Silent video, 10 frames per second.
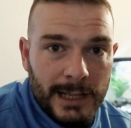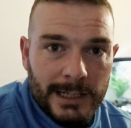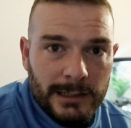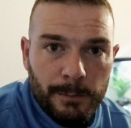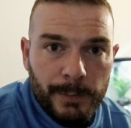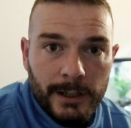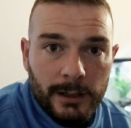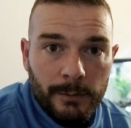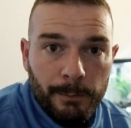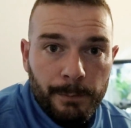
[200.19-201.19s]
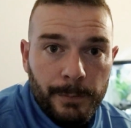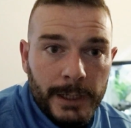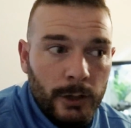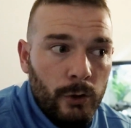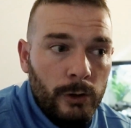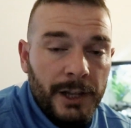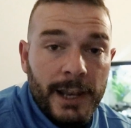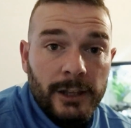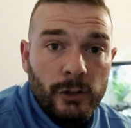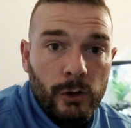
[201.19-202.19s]
That is the big be all
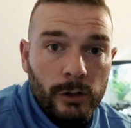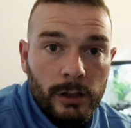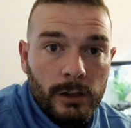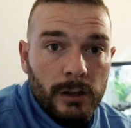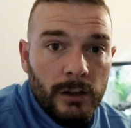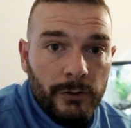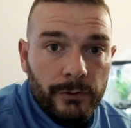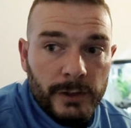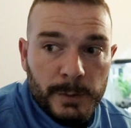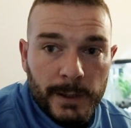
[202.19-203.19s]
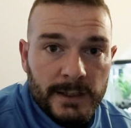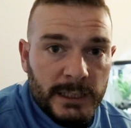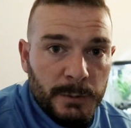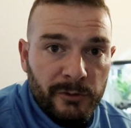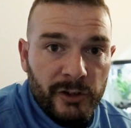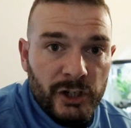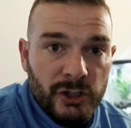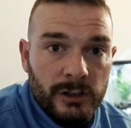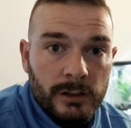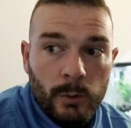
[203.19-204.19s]
and end all of space
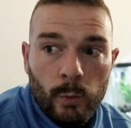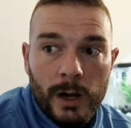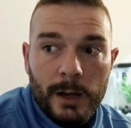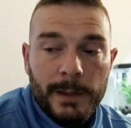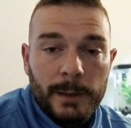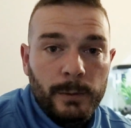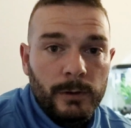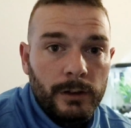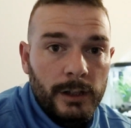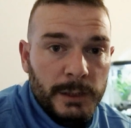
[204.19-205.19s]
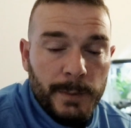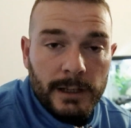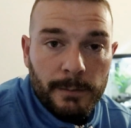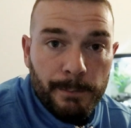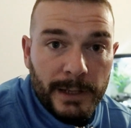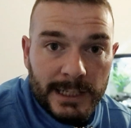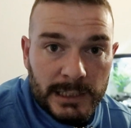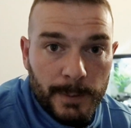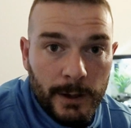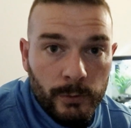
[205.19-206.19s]
exploration and why people are spending
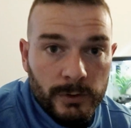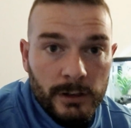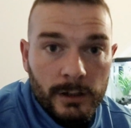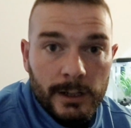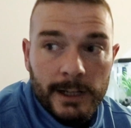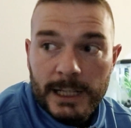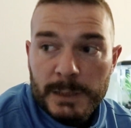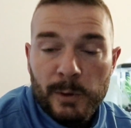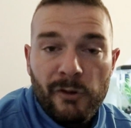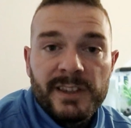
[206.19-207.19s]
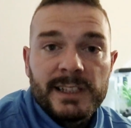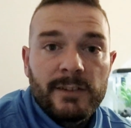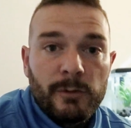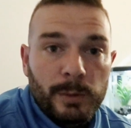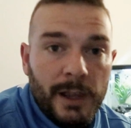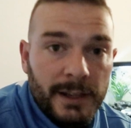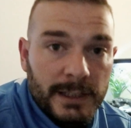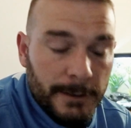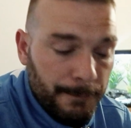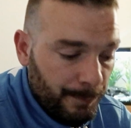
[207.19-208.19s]
billions of pounds in exploring these different planets.